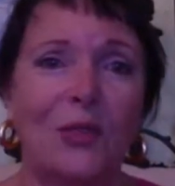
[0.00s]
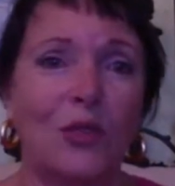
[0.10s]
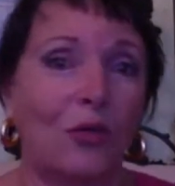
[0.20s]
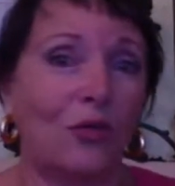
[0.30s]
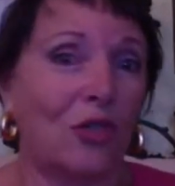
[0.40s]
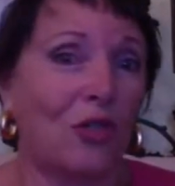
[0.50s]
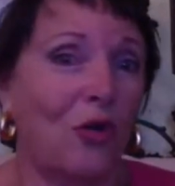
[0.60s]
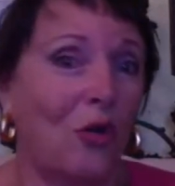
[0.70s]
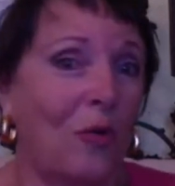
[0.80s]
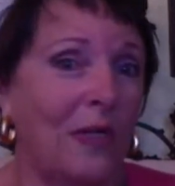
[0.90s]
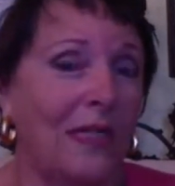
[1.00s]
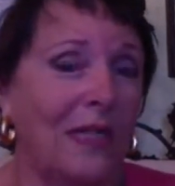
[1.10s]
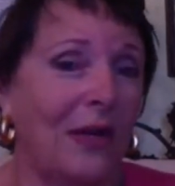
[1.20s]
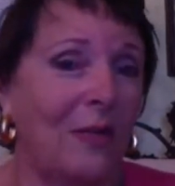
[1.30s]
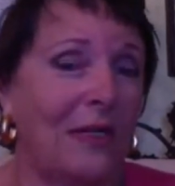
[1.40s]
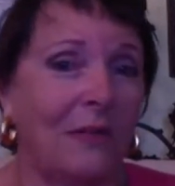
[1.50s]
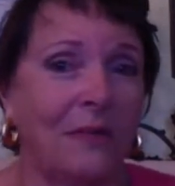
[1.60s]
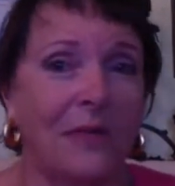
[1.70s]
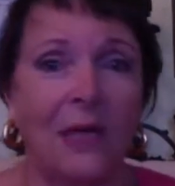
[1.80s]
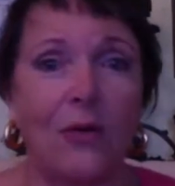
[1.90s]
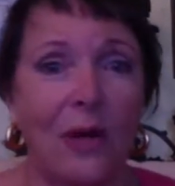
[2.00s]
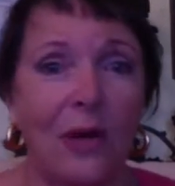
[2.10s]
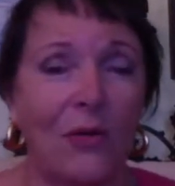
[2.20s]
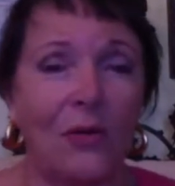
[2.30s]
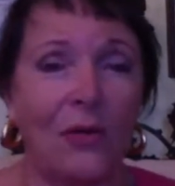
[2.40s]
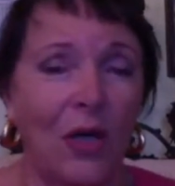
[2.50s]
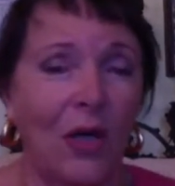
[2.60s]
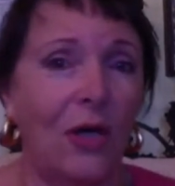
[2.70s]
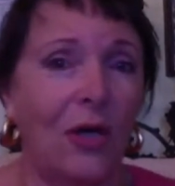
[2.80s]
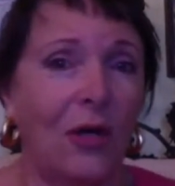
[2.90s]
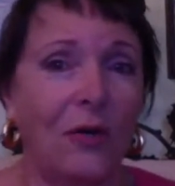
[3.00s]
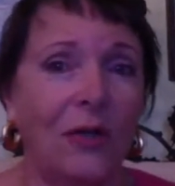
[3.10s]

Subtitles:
Or she'll just call me to tell me something, or I'll call her.